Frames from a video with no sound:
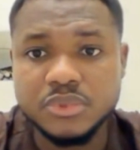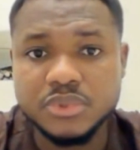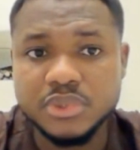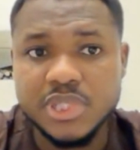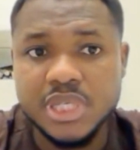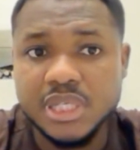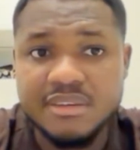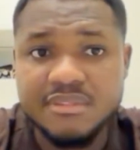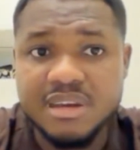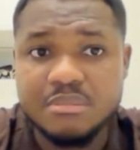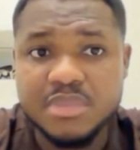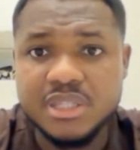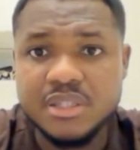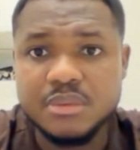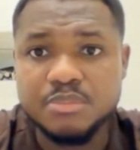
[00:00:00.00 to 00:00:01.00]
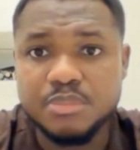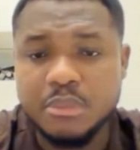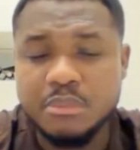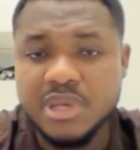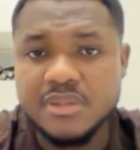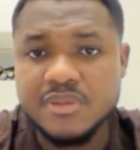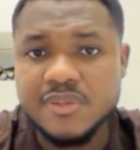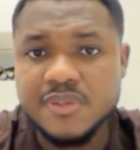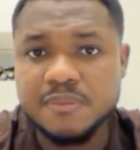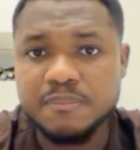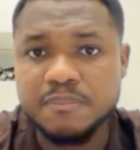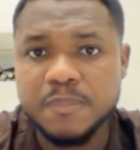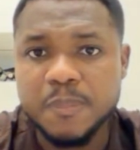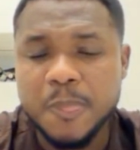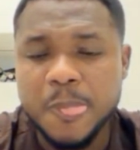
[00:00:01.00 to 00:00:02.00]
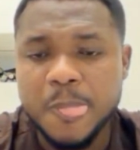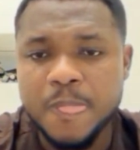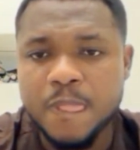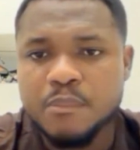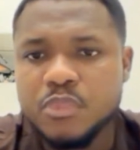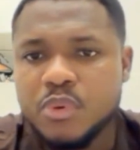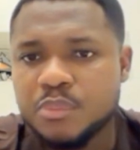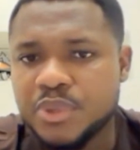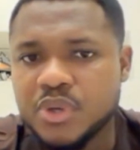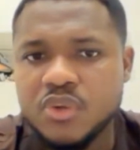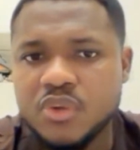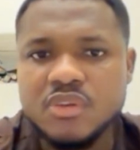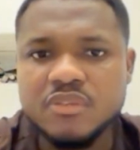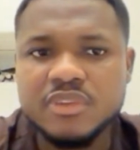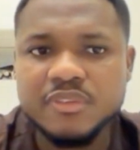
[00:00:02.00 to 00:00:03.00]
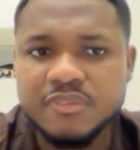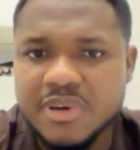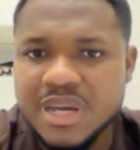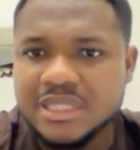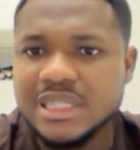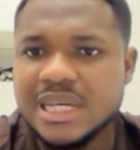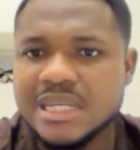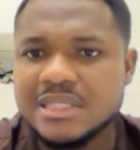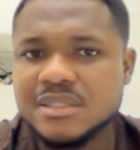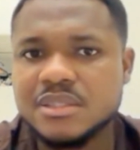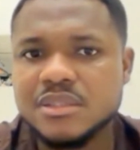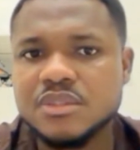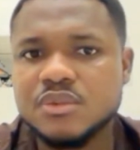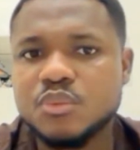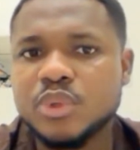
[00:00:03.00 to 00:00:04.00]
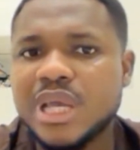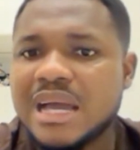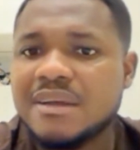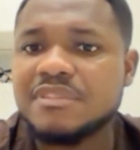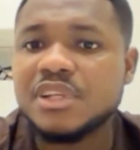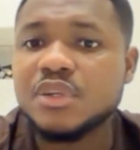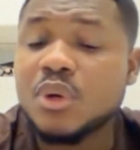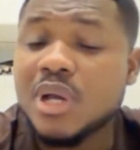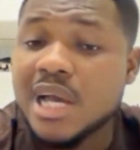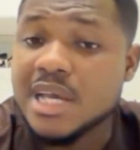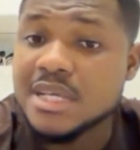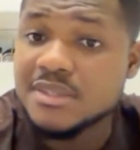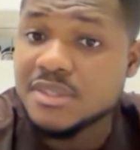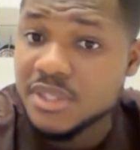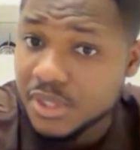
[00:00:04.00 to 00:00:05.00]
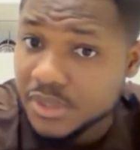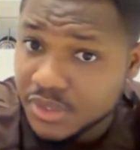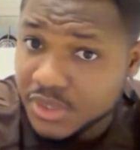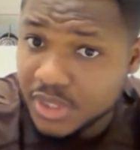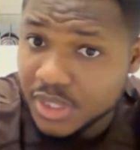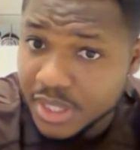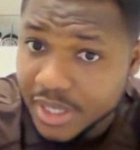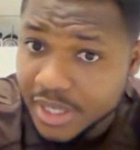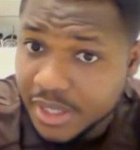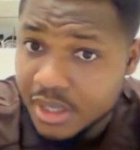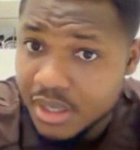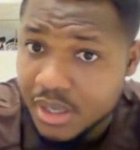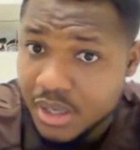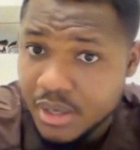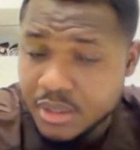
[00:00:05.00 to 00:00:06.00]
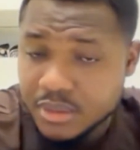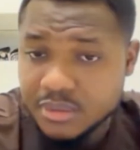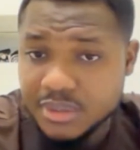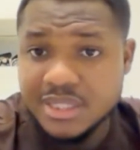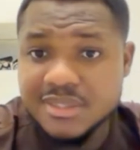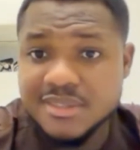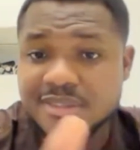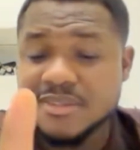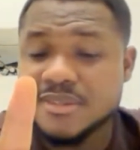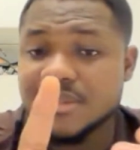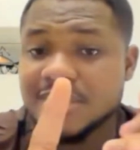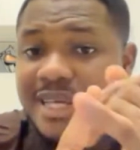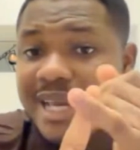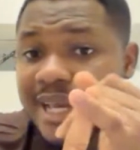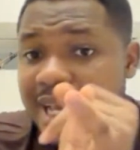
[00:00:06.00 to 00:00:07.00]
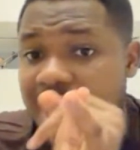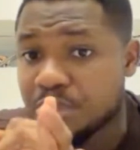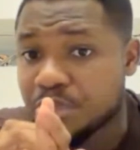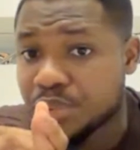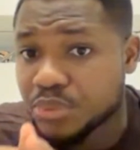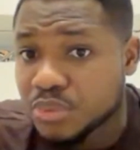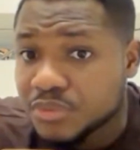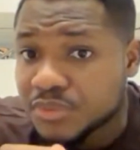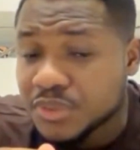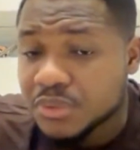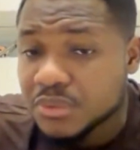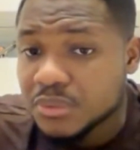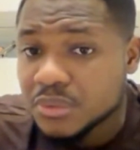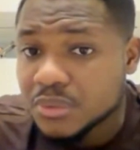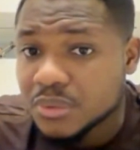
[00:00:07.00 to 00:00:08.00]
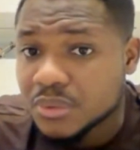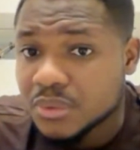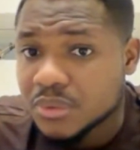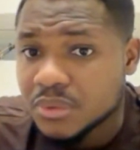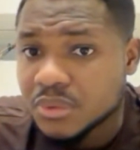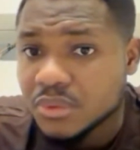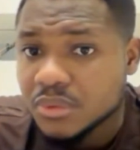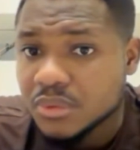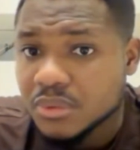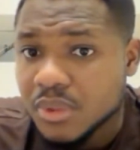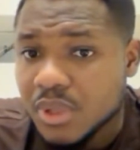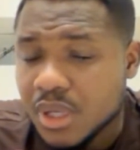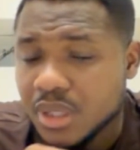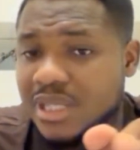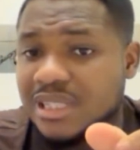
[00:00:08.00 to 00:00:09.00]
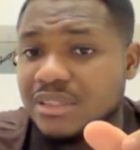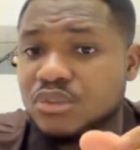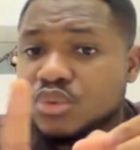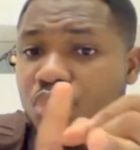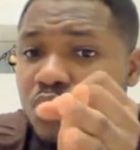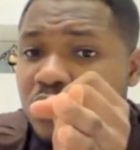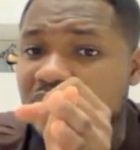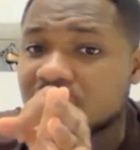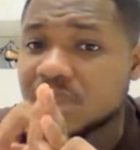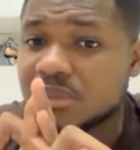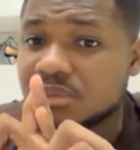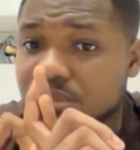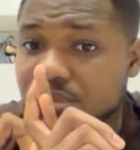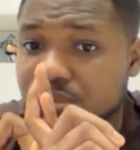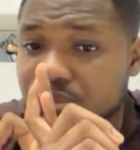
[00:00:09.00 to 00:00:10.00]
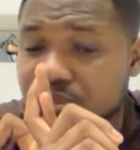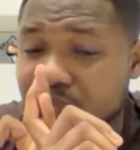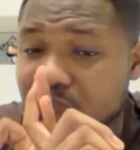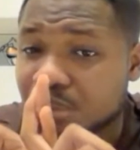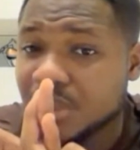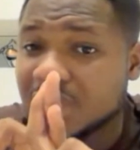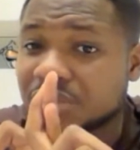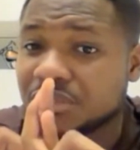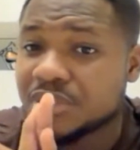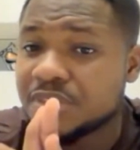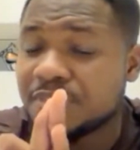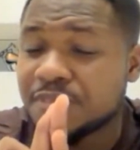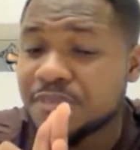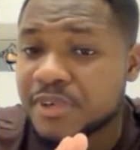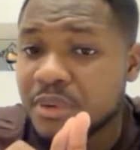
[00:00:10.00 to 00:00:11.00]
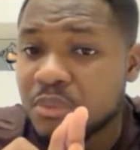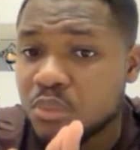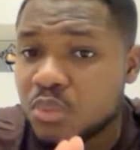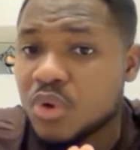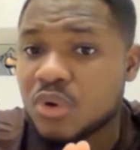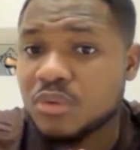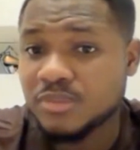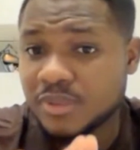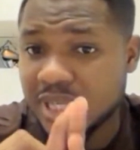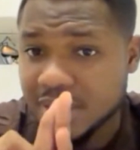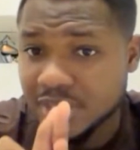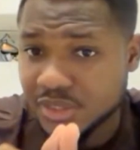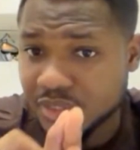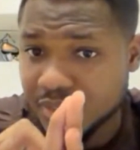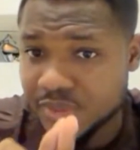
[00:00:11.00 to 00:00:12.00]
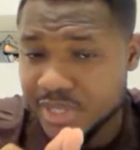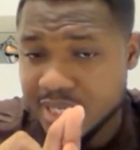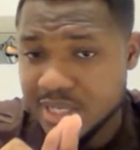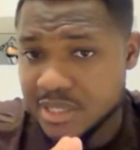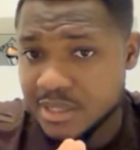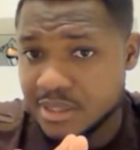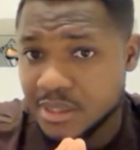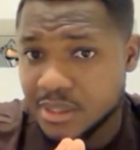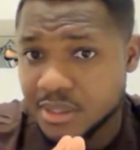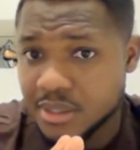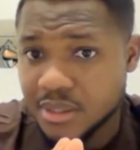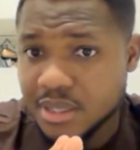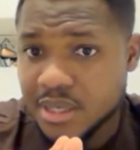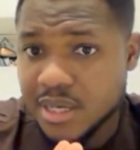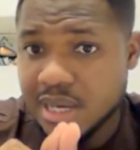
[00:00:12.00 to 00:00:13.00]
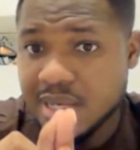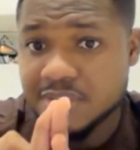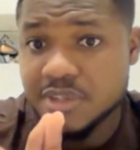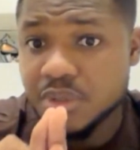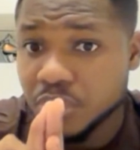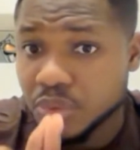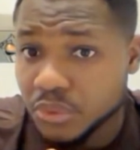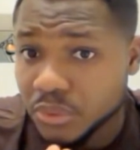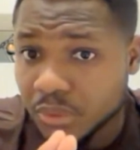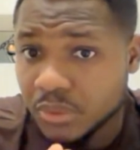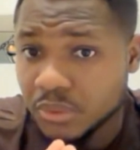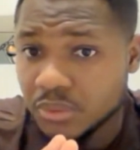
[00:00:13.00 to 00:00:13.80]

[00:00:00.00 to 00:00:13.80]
they never made the payments. But because of the fact that we have a local exchange here that is SEC approved, that knows the regulatory framework of Nigeria as a whole.